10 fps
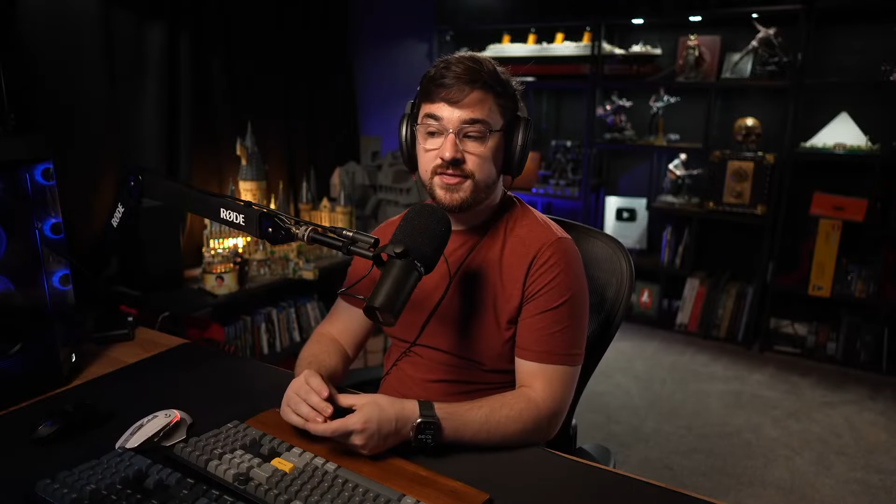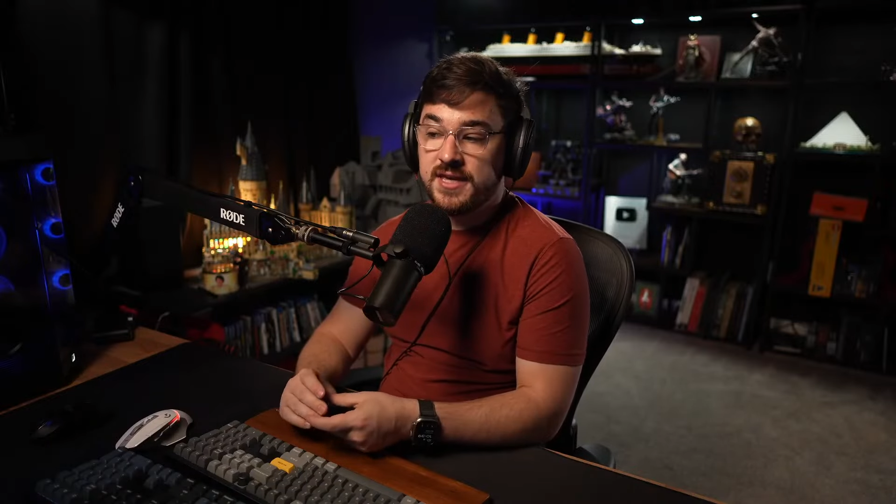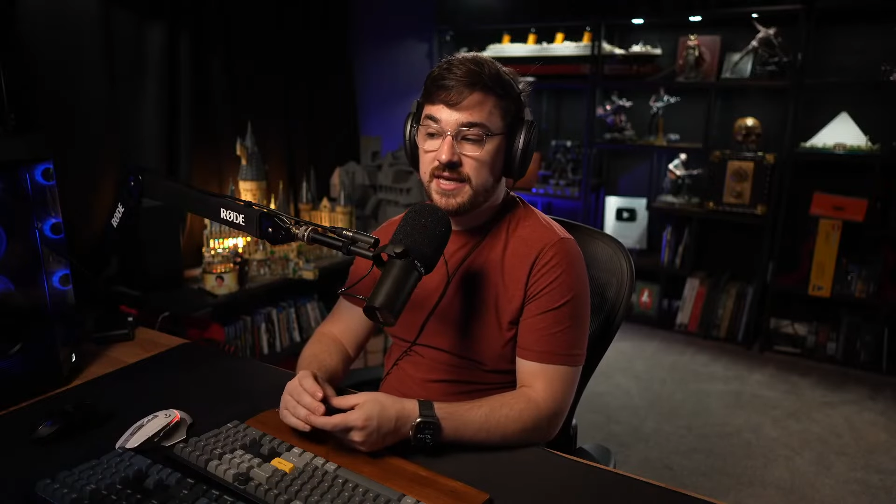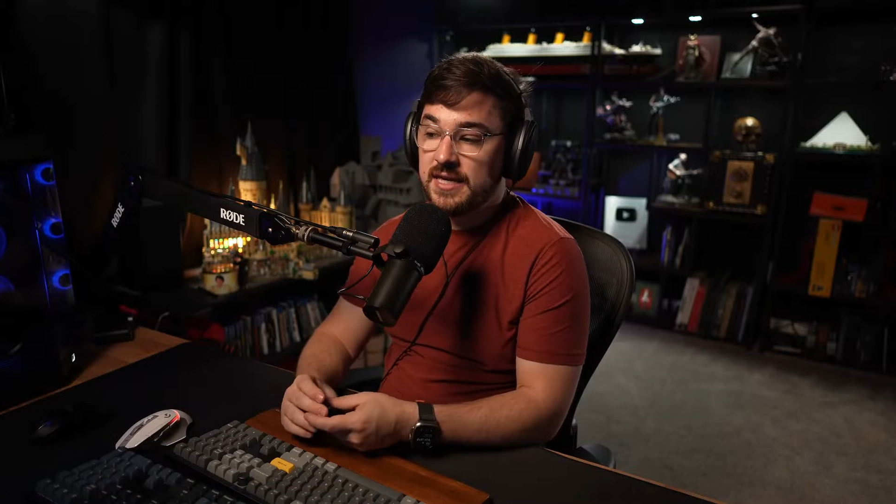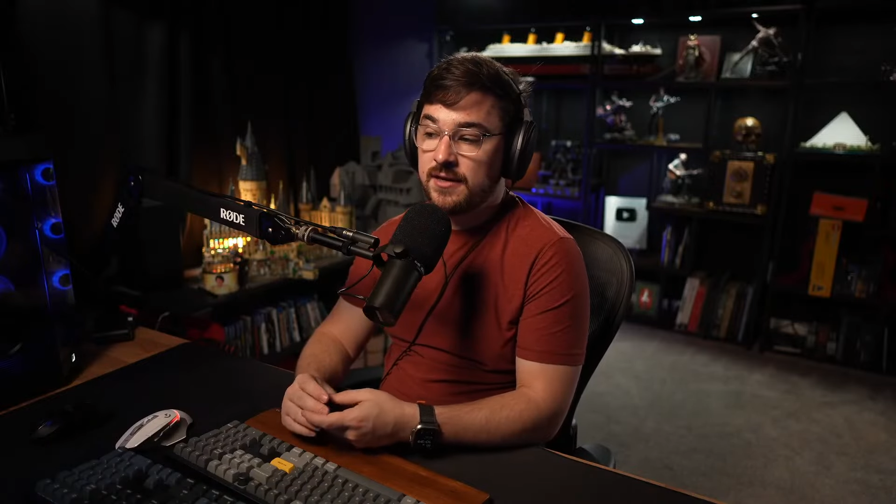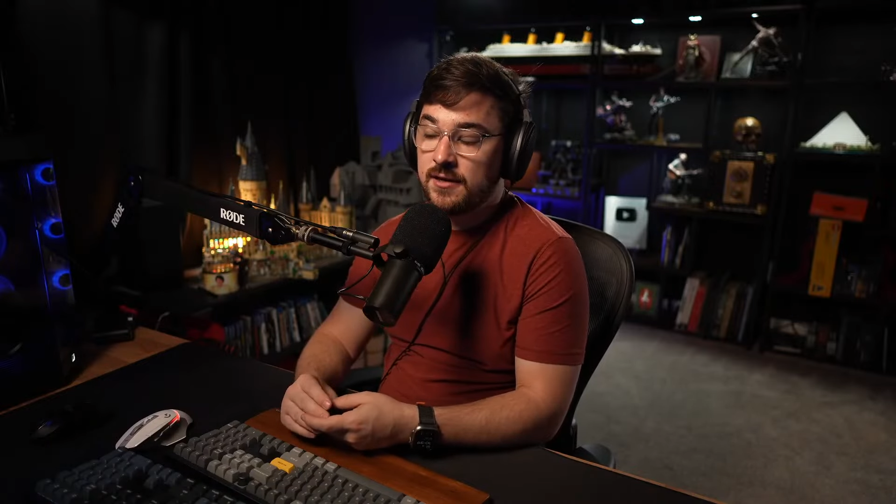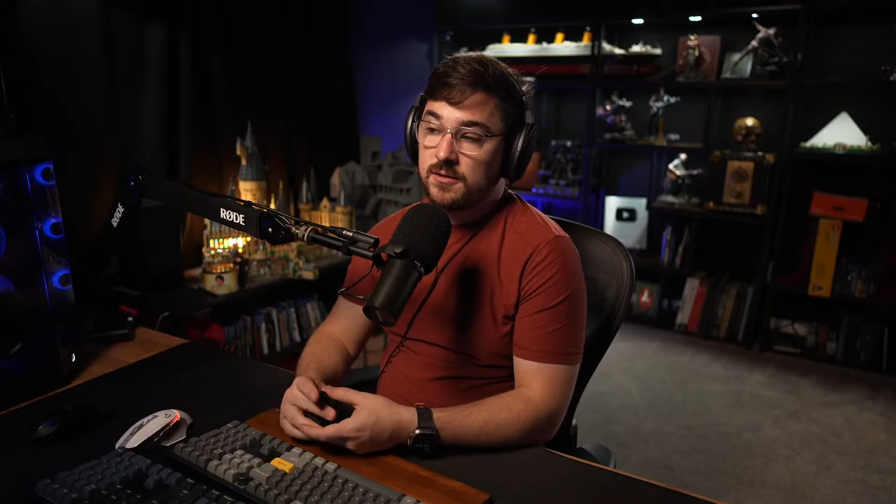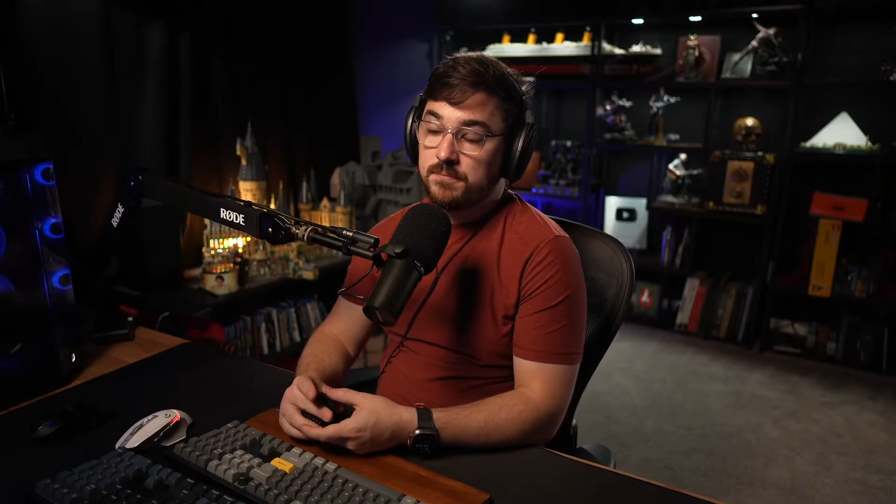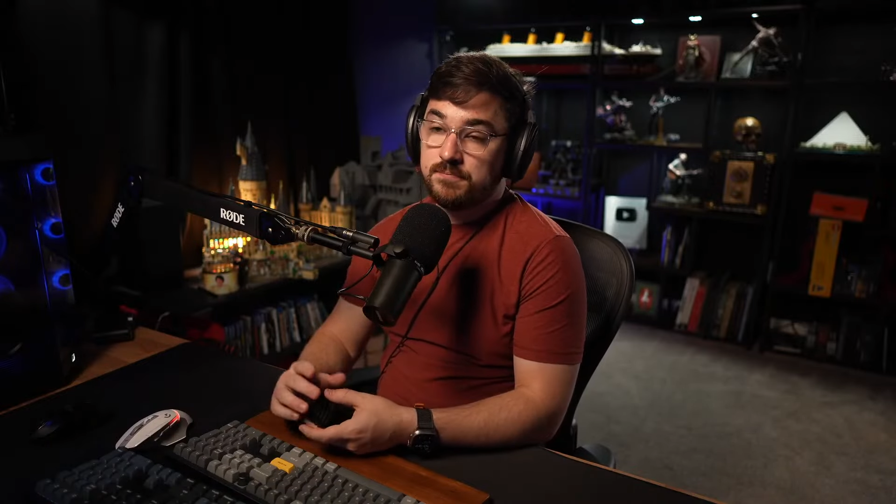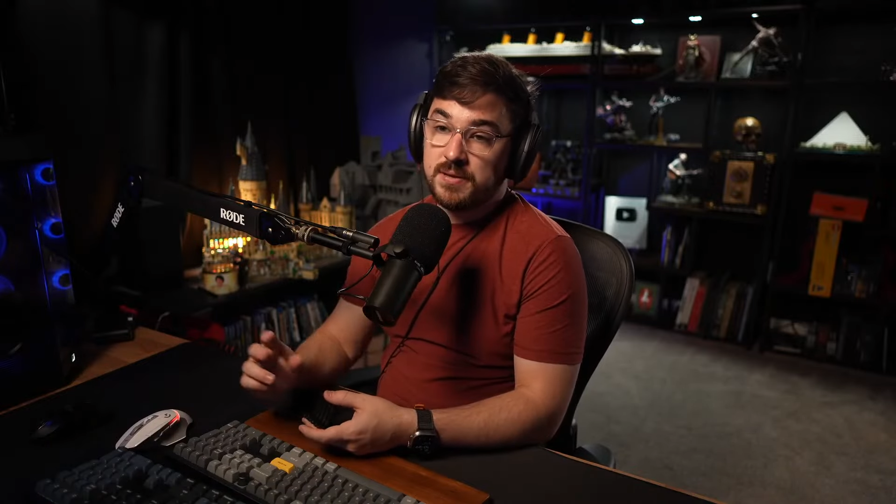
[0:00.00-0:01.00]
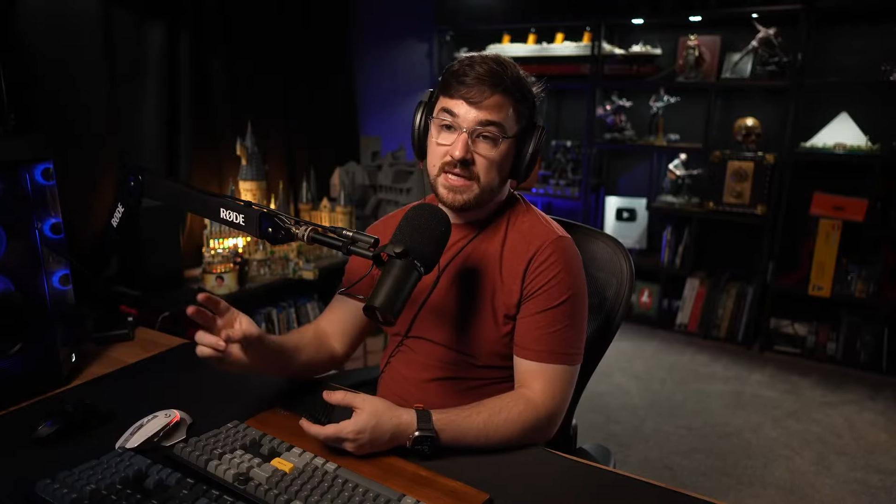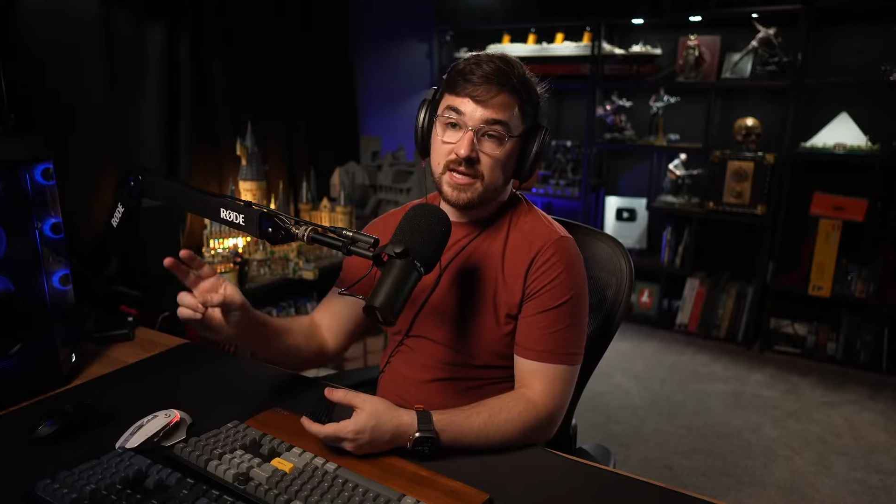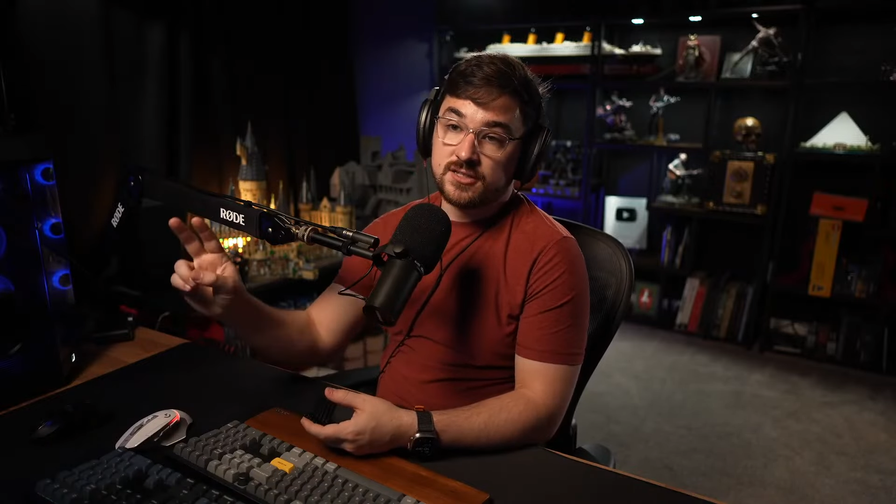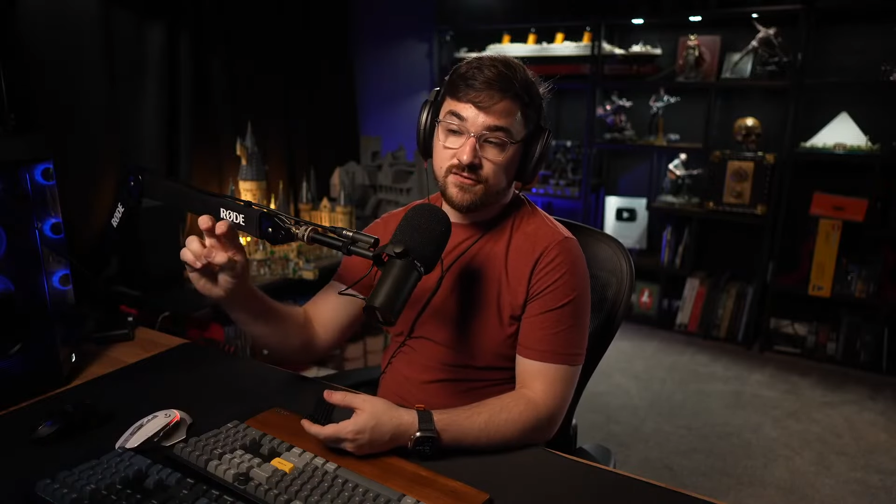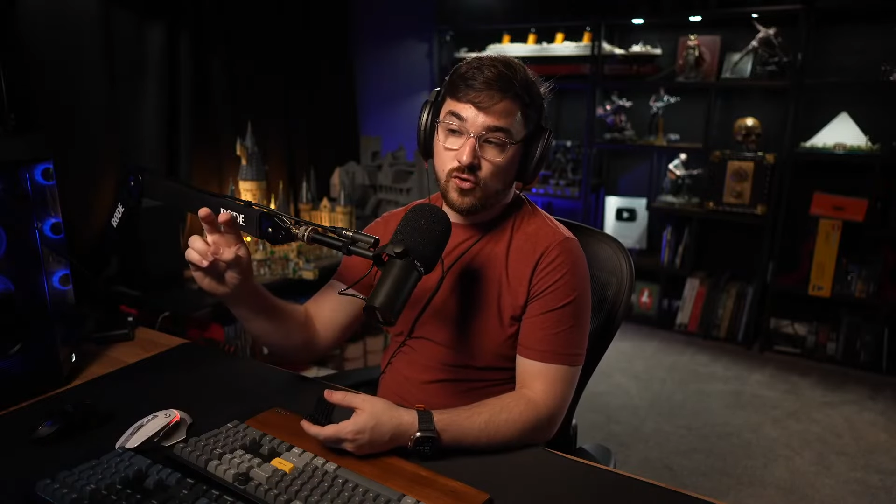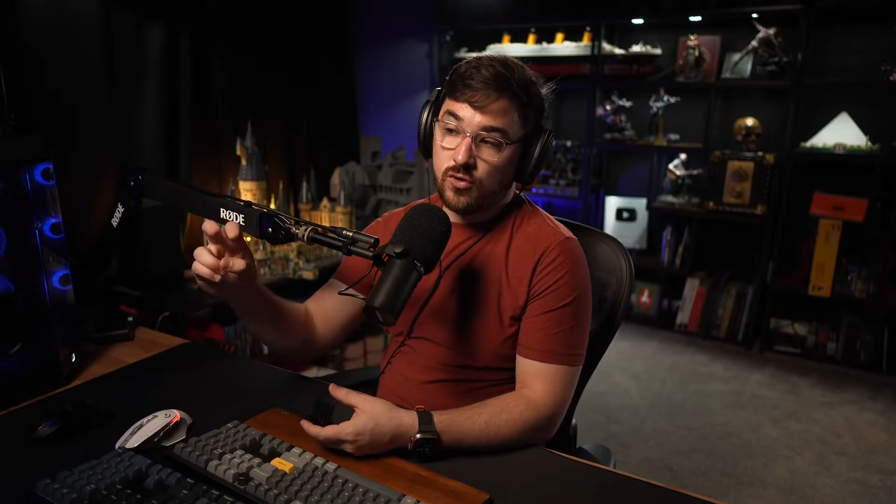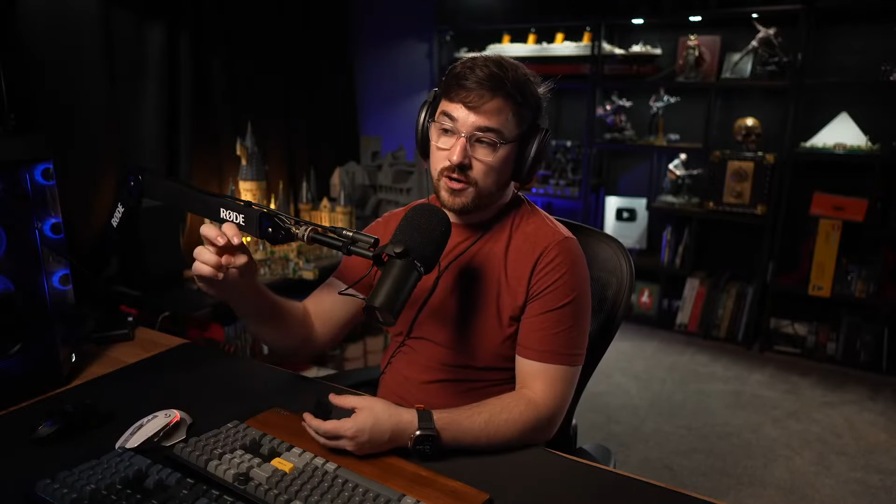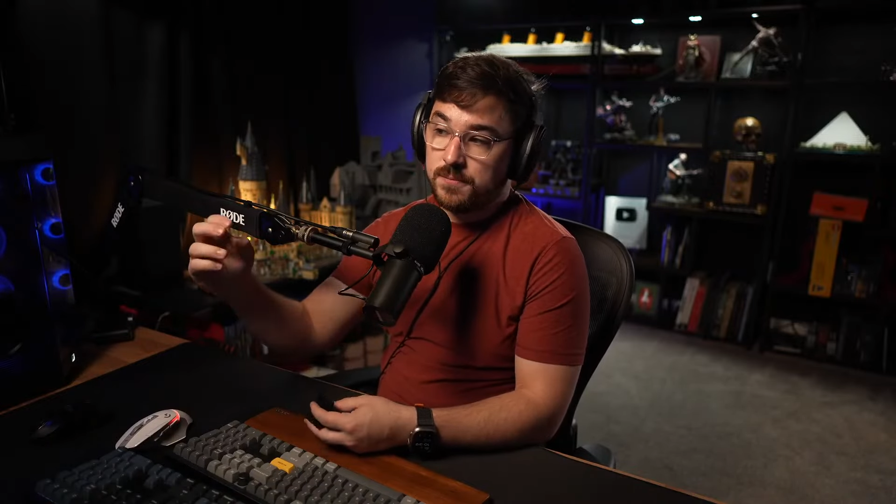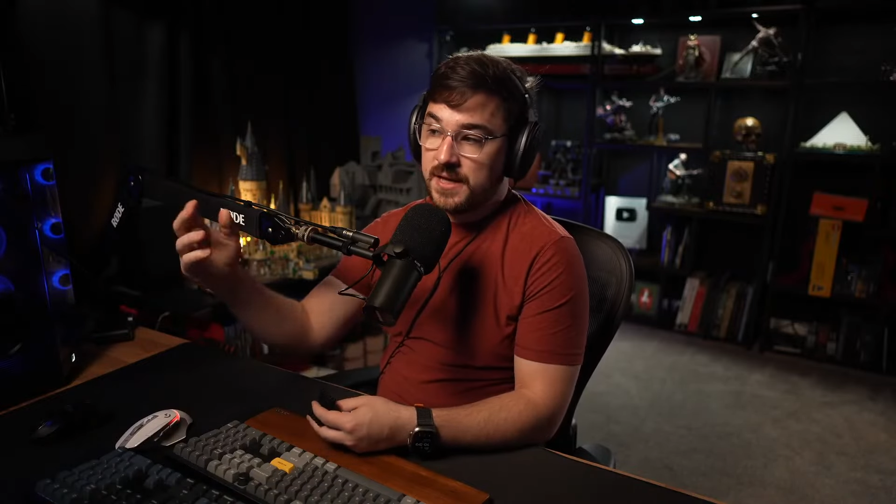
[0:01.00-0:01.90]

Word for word: the the P S four,